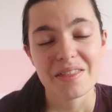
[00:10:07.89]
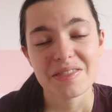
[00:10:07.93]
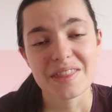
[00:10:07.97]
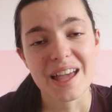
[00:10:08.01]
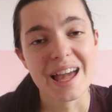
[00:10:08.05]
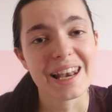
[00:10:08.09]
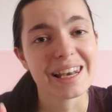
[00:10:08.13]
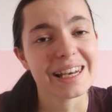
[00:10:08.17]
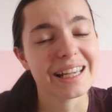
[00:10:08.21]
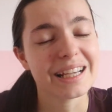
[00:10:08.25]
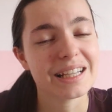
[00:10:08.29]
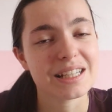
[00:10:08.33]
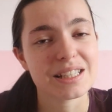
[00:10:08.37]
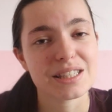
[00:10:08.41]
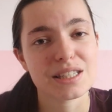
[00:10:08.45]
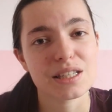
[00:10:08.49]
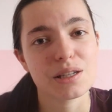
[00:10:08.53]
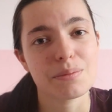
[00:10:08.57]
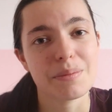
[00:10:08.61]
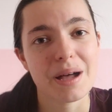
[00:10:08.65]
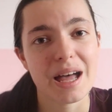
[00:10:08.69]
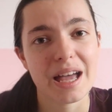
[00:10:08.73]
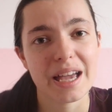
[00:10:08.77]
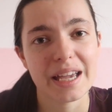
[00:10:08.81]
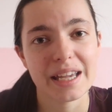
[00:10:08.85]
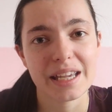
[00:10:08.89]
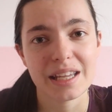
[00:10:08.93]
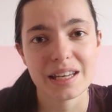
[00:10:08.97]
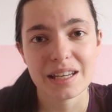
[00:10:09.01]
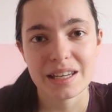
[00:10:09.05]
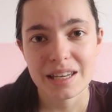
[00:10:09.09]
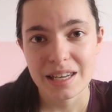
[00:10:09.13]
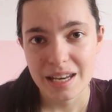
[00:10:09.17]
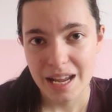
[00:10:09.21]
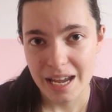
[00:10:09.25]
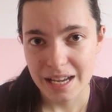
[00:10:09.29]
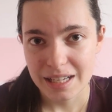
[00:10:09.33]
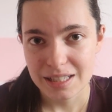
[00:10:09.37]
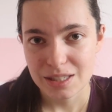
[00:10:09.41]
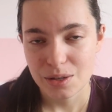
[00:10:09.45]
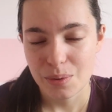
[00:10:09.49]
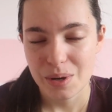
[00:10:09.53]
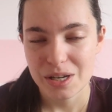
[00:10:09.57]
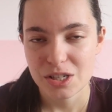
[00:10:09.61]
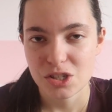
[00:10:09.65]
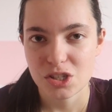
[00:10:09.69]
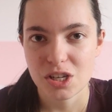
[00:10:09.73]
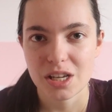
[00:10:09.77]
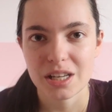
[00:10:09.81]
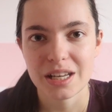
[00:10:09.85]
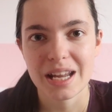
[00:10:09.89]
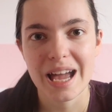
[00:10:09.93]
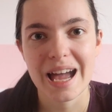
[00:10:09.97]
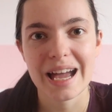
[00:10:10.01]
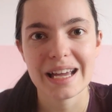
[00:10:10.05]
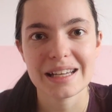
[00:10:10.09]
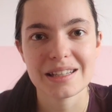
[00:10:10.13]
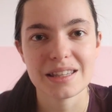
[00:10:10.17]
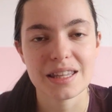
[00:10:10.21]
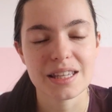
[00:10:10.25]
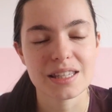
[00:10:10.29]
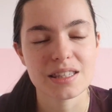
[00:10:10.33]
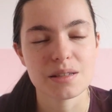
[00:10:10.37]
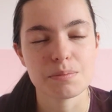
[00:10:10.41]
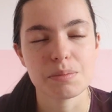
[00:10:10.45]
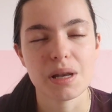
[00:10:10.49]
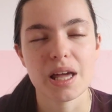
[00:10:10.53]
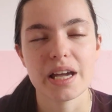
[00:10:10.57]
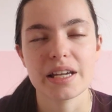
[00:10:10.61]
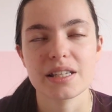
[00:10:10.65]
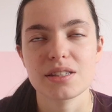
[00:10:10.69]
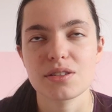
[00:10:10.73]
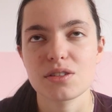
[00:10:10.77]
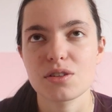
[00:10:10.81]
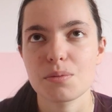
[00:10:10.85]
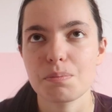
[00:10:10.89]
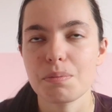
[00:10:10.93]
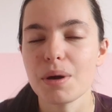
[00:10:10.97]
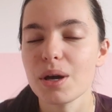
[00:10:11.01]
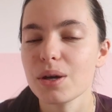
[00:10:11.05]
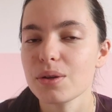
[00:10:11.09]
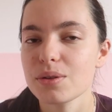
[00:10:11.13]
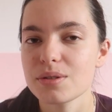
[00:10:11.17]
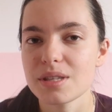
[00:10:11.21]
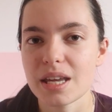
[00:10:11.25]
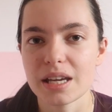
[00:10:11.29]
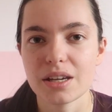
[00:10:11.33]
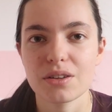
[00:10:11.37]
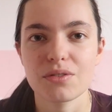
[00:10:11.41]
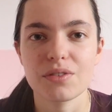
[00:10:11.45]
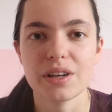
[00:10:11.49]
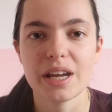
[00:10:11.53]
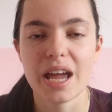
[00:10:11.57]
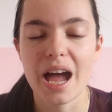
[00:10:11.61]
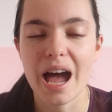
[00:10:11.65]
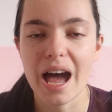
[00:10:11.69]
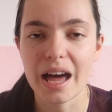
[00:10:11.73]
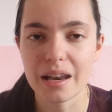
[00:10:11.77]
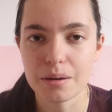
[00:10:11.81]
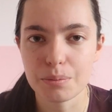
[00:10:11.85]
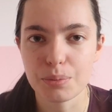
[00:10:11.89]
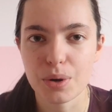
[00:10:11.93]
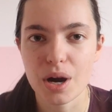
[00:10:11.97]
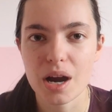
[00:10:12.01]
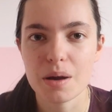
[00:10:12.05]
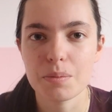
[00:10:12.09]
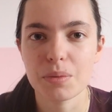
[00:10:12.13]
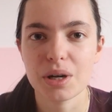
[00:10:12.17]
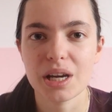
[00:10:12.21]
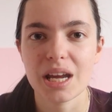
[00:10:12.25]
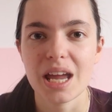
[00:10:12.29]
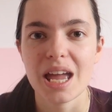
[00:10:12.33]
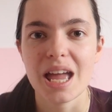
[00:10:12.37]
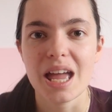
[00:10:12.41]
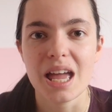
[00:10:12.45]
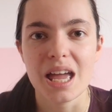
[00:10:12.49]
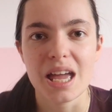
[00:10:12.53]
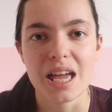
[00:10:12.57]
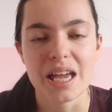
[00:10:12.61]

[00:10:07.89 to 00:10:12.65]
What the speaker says: That links to my next question, and this applies to both secondary and primary.